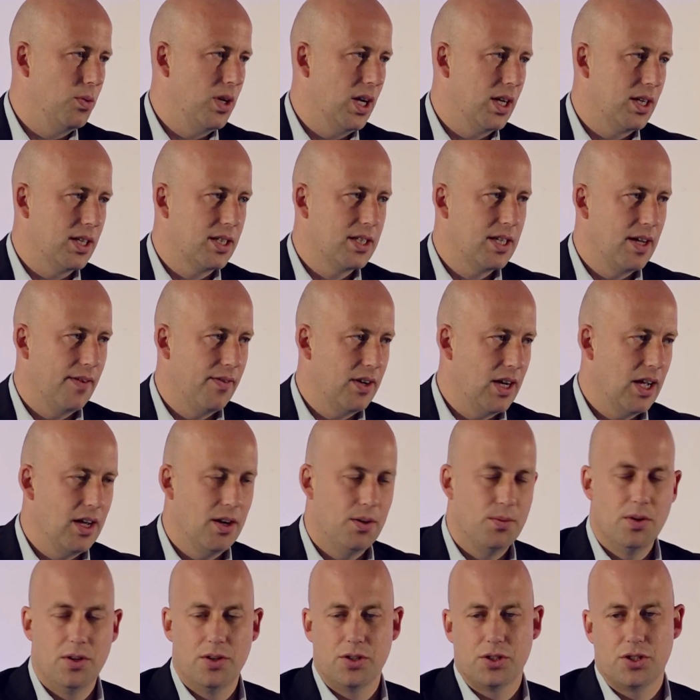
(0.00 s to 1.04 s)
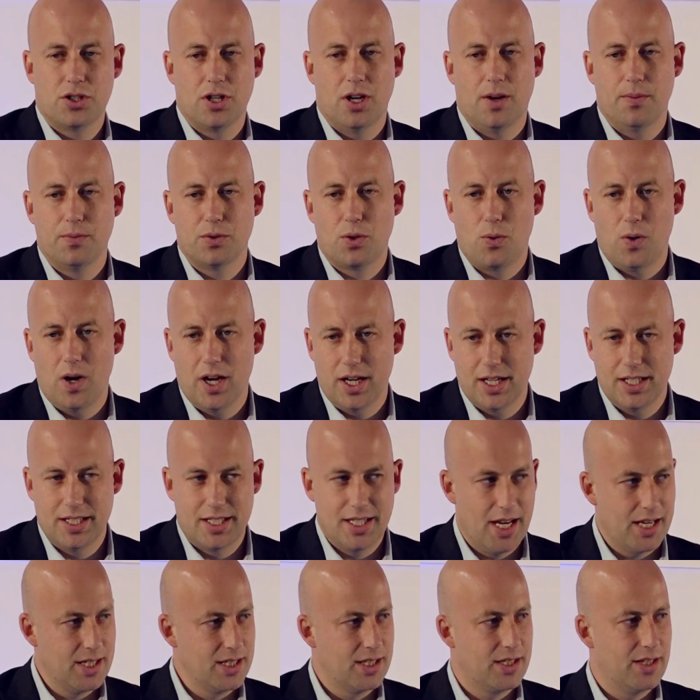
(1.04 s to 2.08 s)
We had a 7-hour workshop, quite
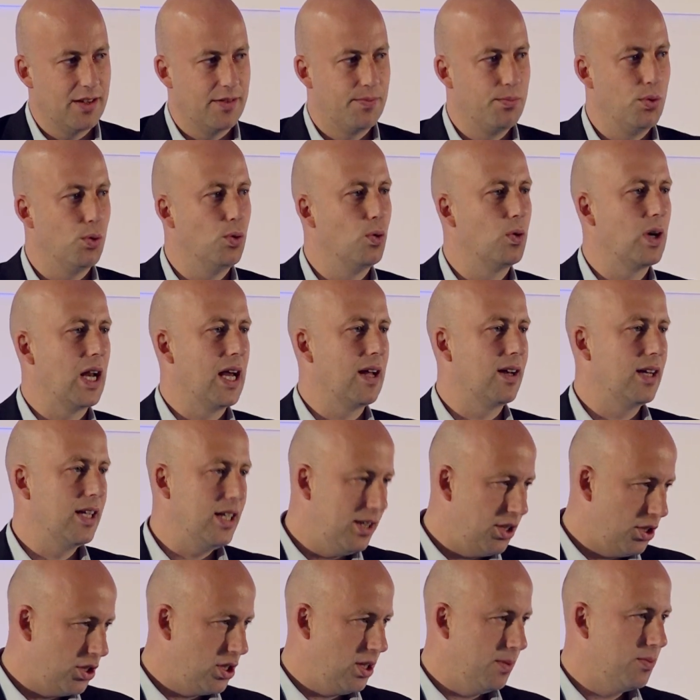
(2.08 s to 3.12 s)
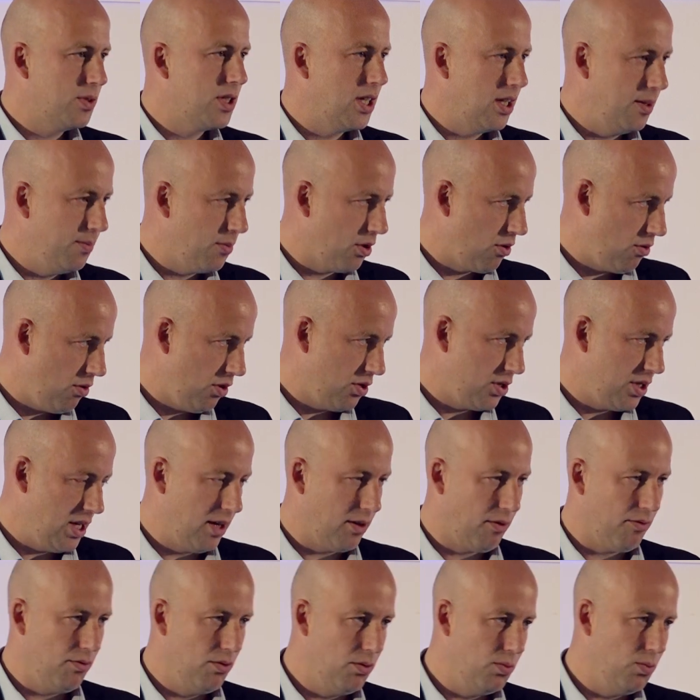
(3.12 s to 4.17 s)
intensive, but all our leadership team across our
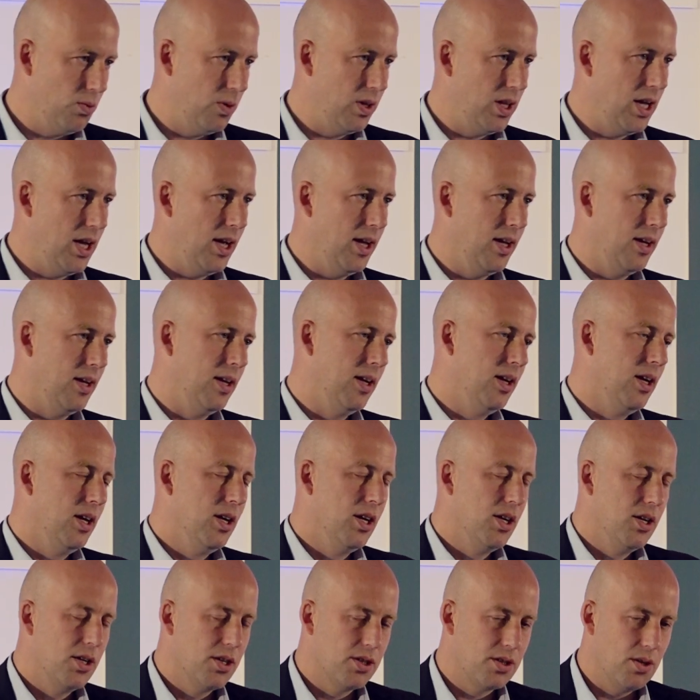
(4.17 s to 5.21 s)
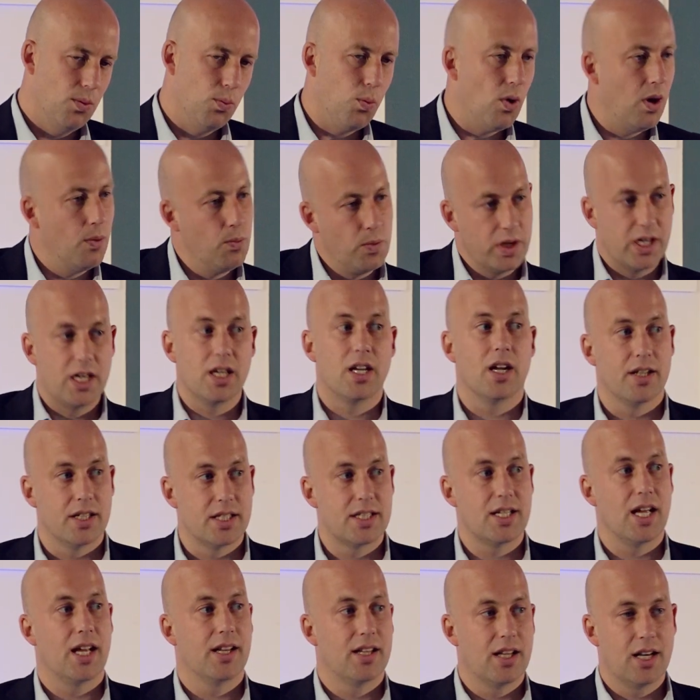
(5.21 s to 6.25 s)
group were there. So 1, we could
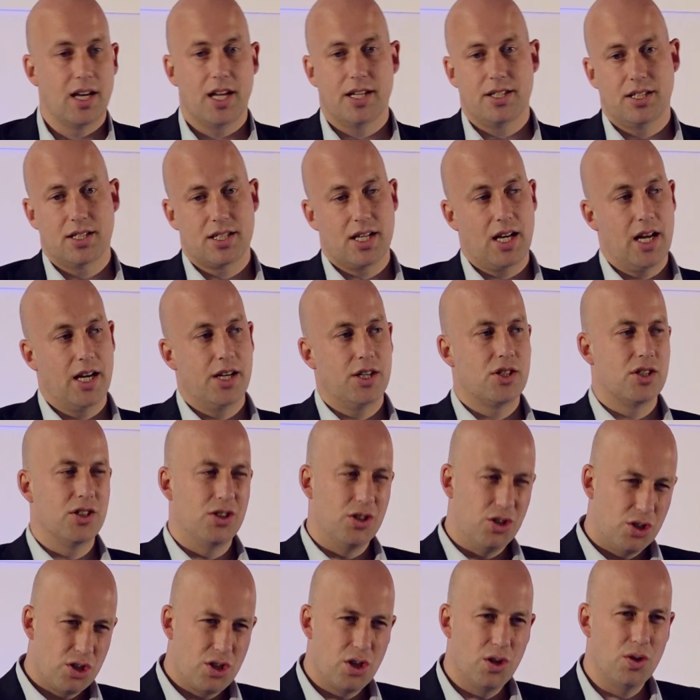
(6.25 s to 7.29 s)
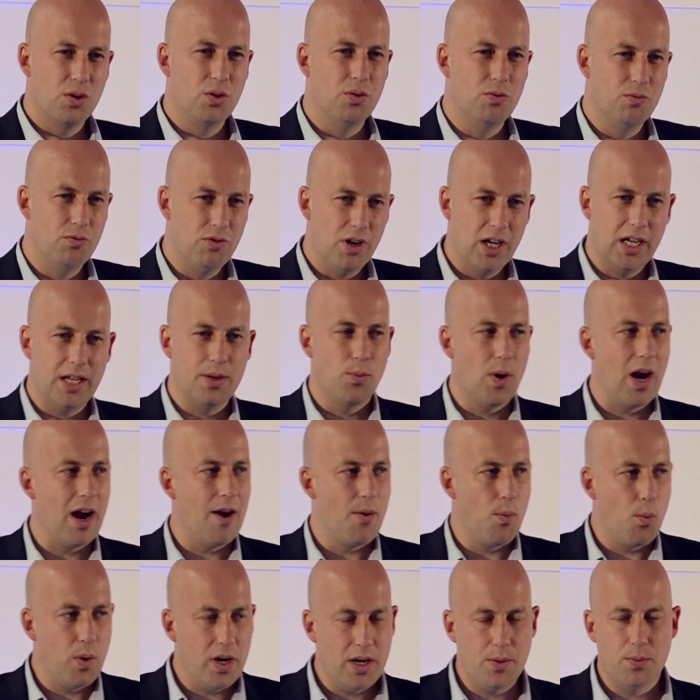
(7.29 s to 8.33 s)
understand the legislation, and 2, really where
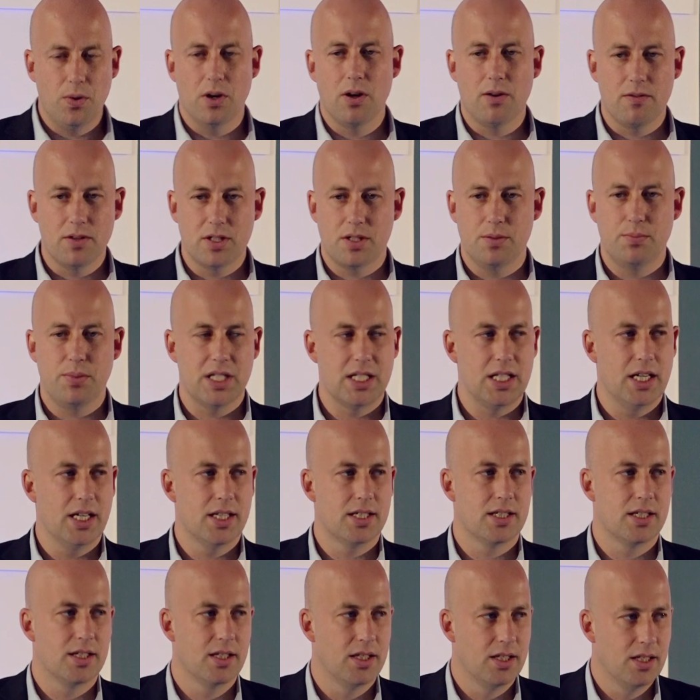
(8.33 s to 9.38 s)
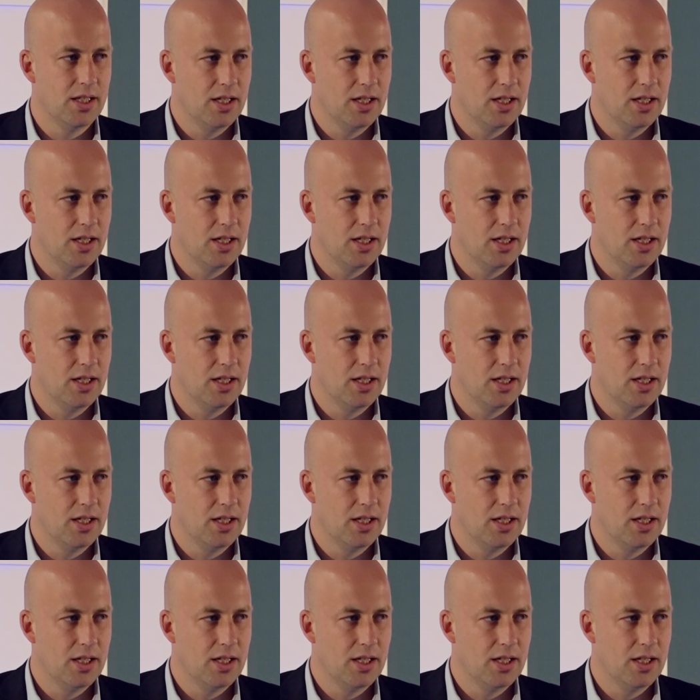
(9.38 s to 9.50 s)
we were as a business.